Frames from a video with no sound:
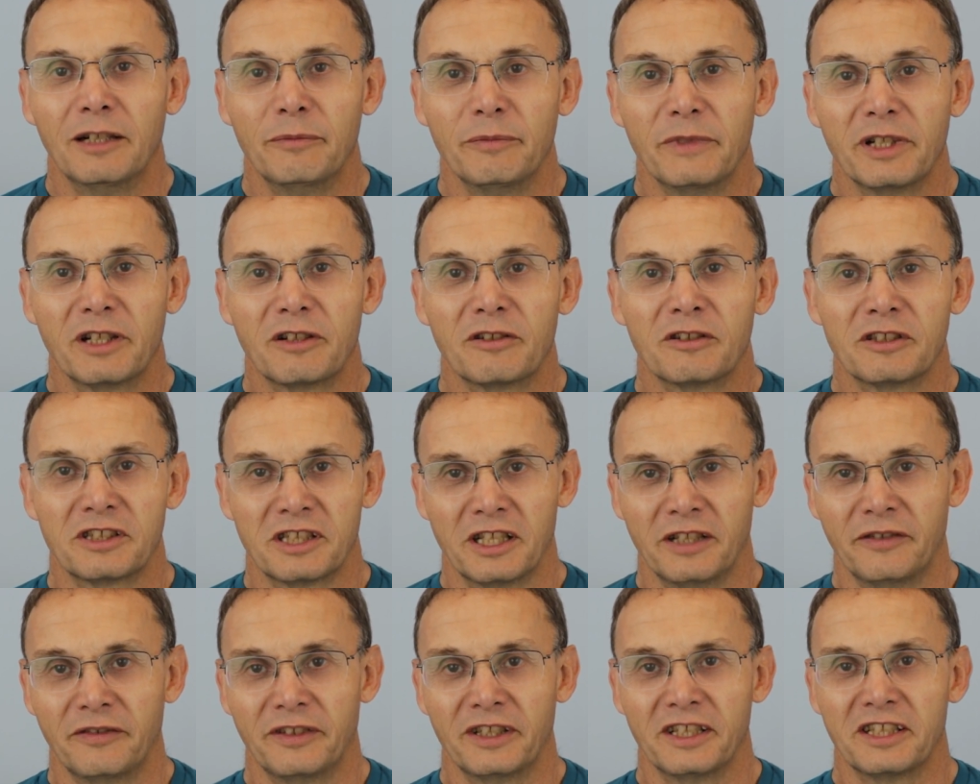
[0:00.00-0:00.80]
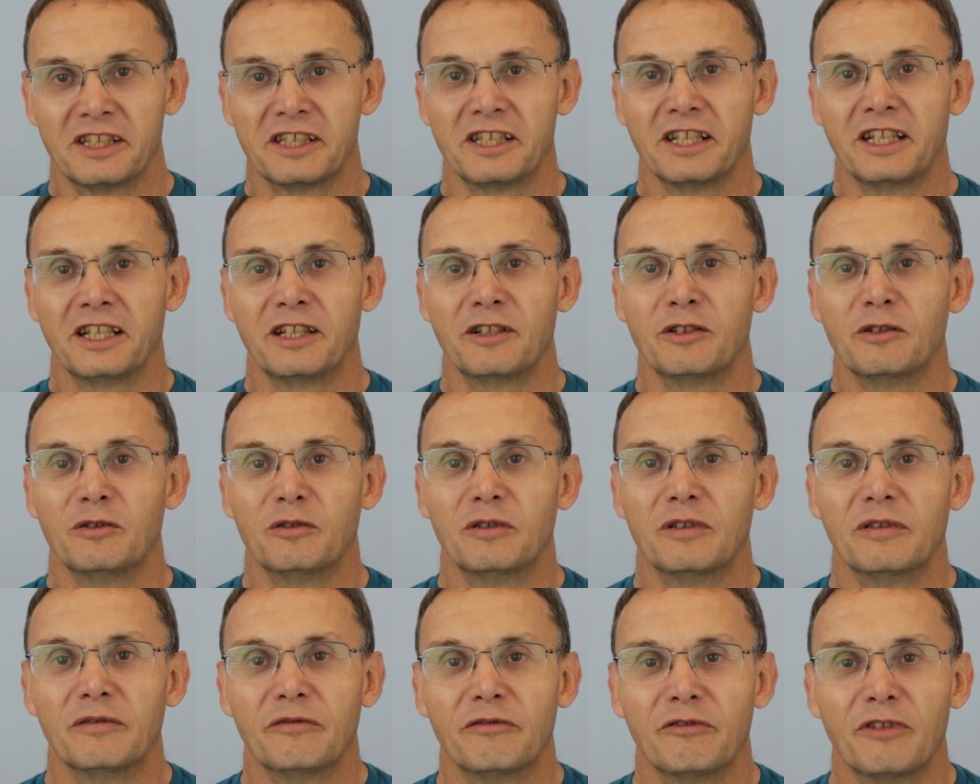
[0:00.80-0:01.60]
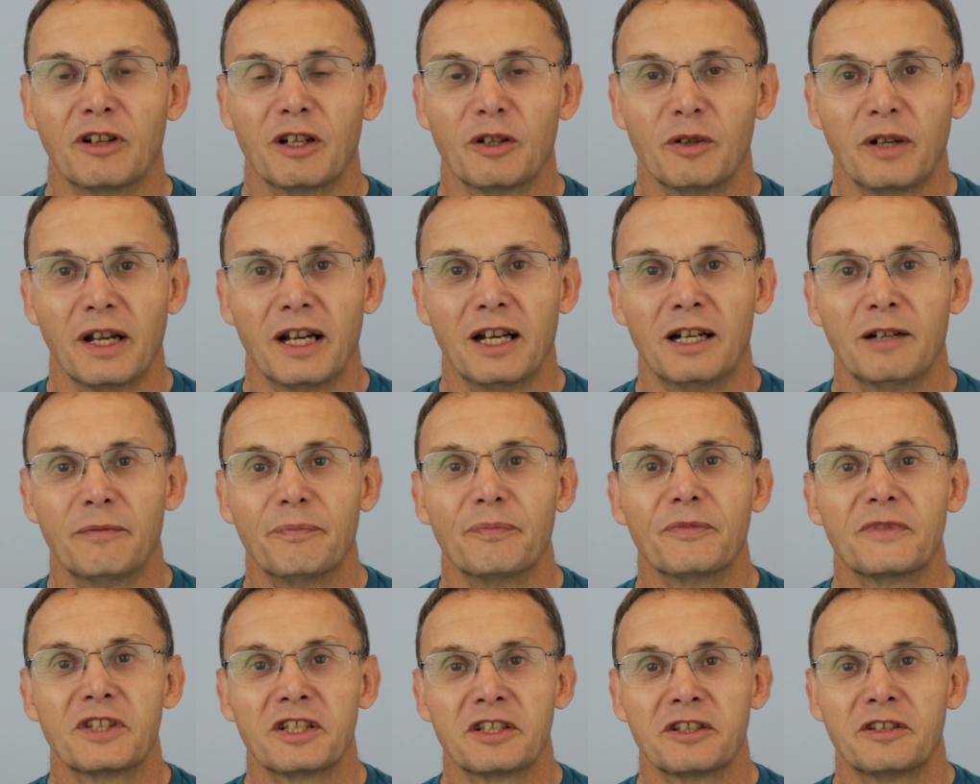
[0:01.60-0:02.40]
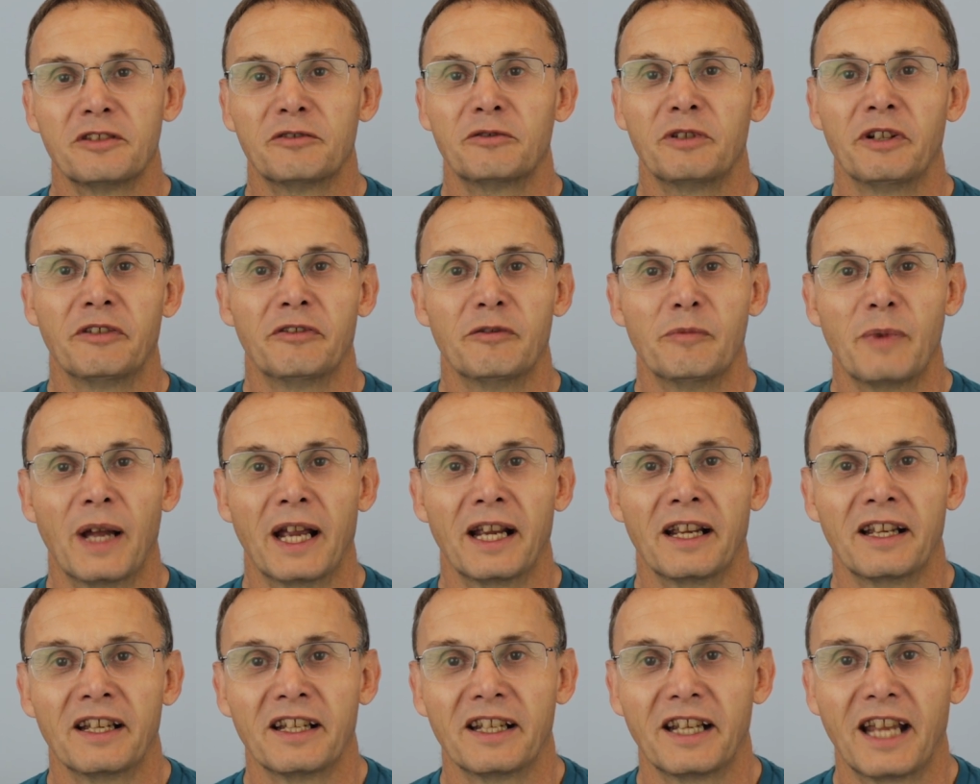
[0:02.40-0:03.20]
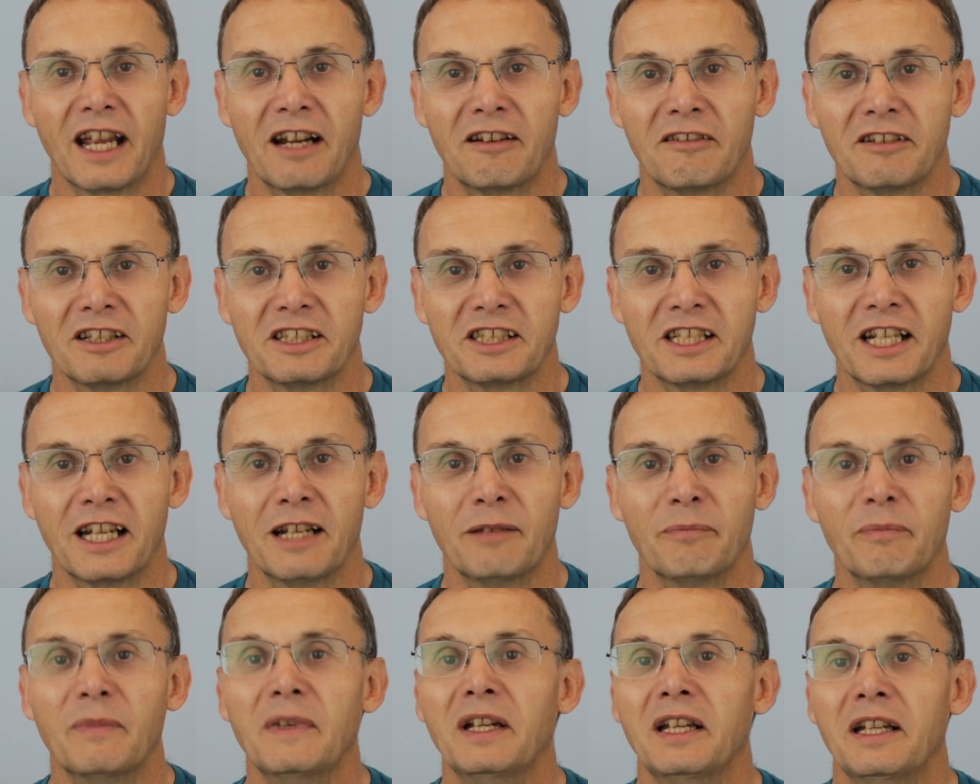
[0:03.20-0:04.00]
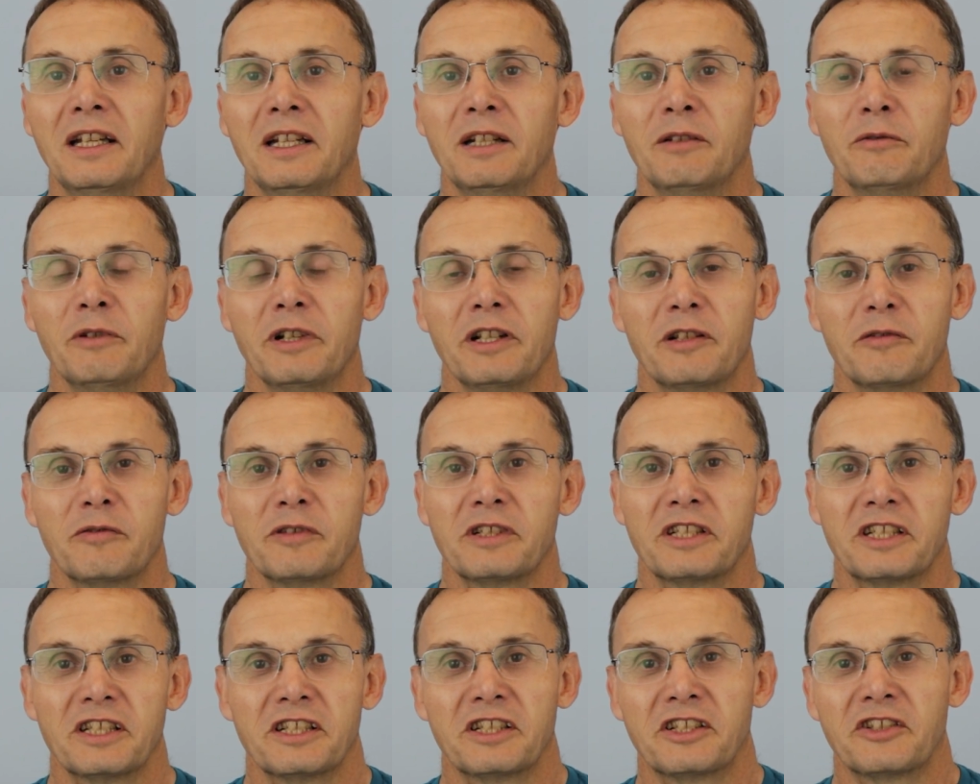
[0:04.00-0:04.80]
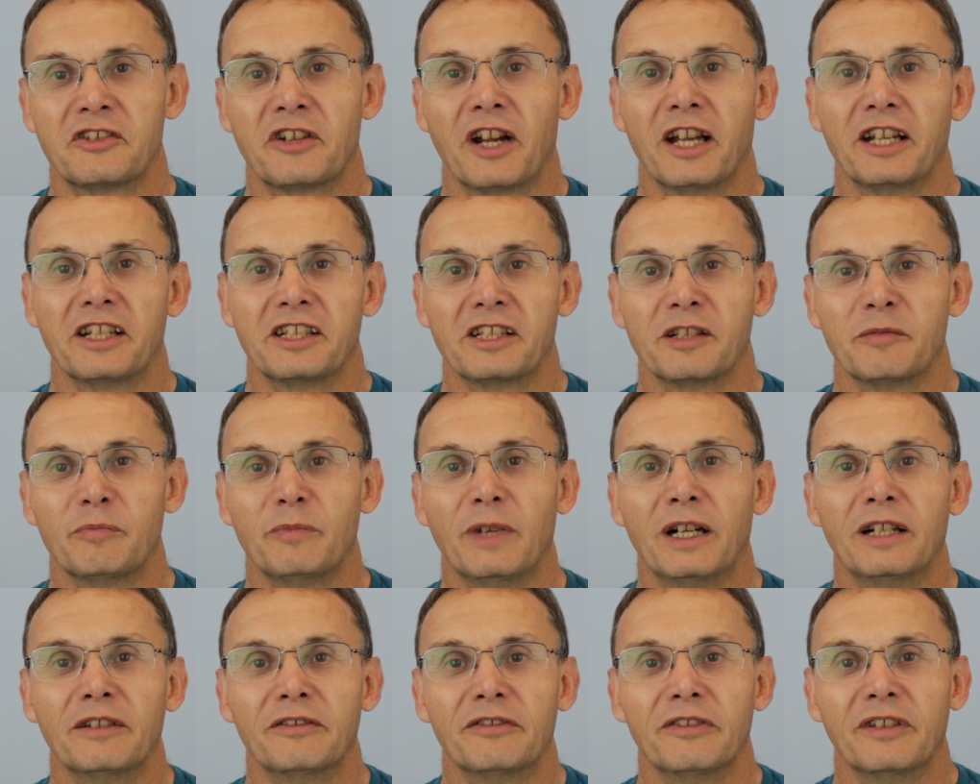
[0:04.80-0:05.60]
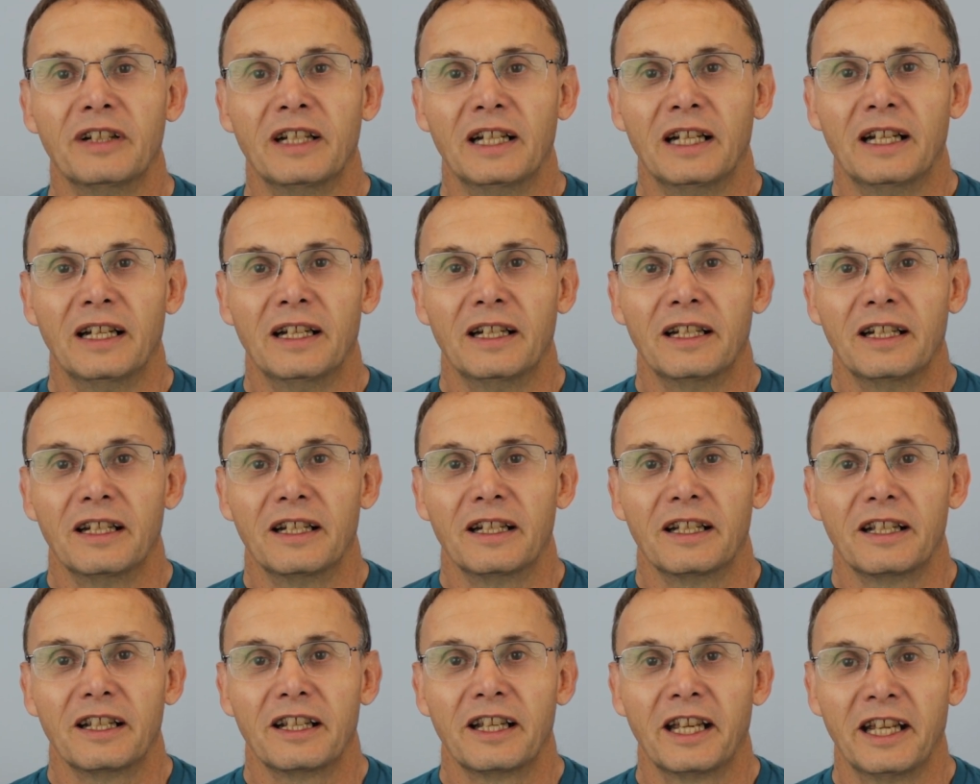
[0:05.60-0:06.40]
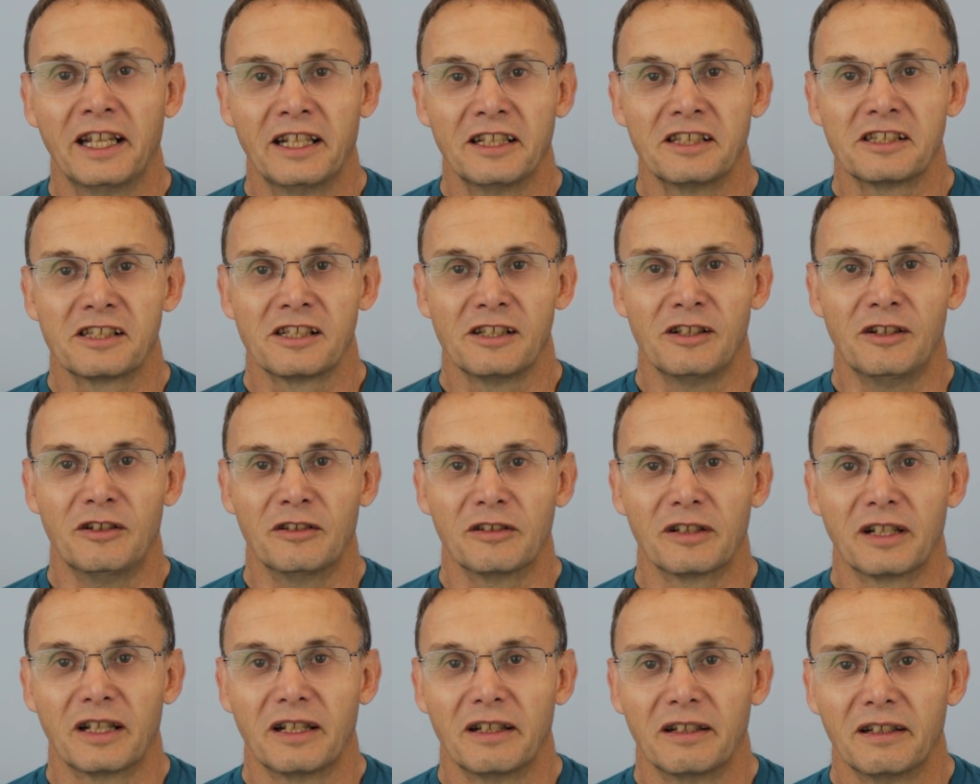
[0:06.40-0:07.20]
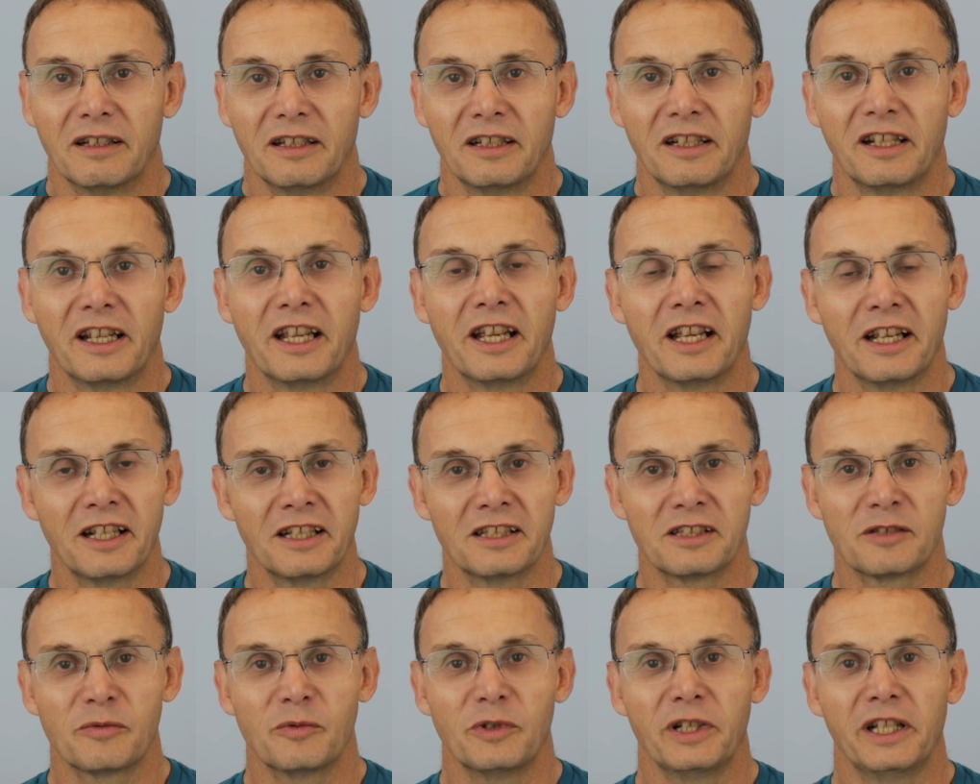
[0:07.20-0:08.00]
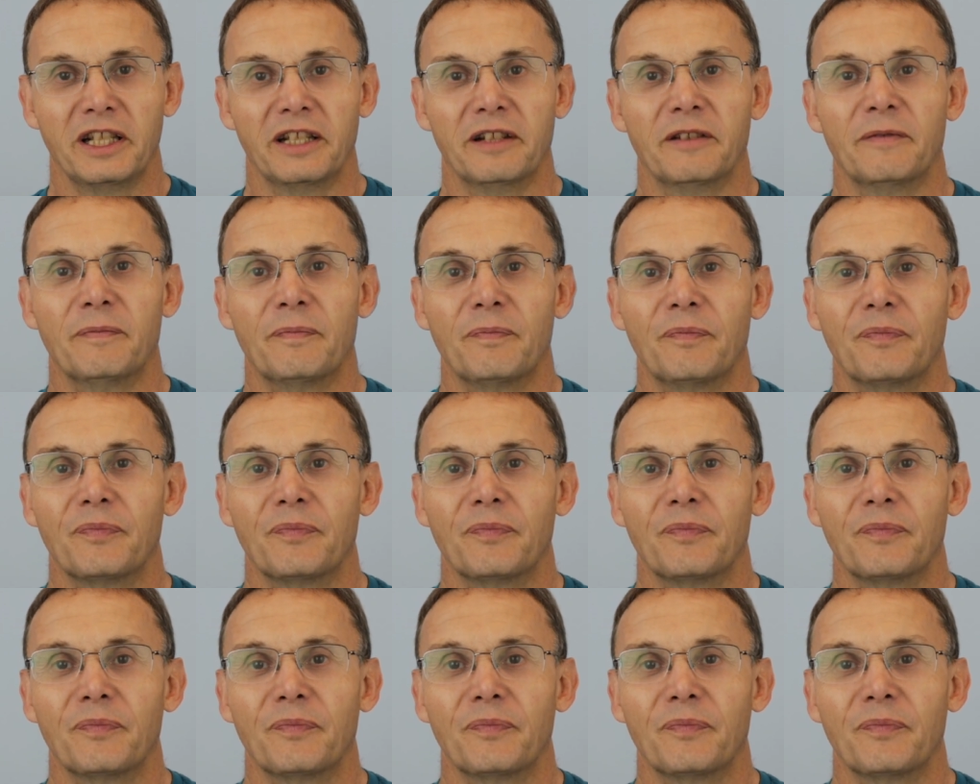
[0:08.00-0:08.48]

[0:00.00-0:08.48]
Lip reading: You cross over the sea court and follow it up to the riverbank at Carrots Ham, which was the stretch above King's Lock and King's Weir.